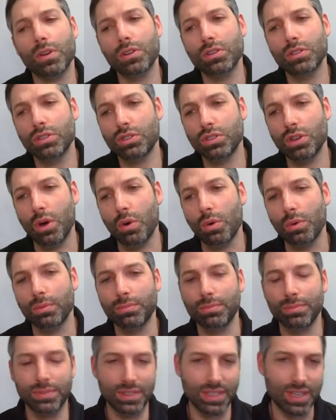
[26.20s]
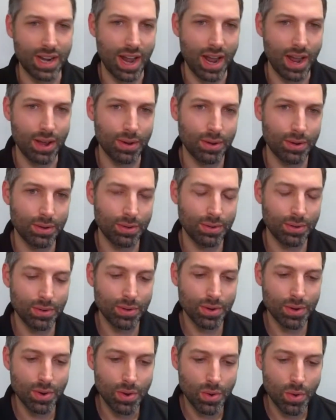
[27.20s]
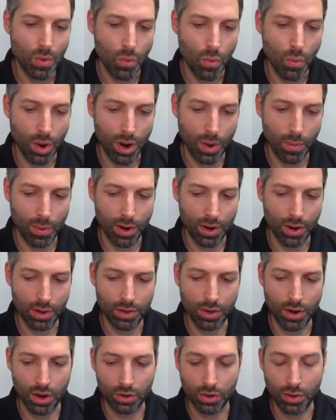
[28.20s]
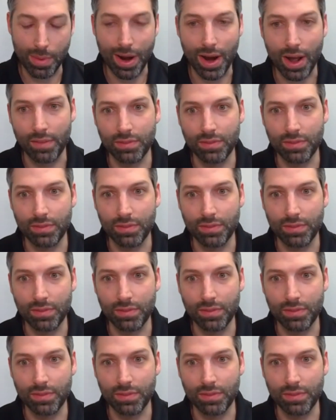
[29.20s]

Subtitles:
So today, what I wanted to talk to you about,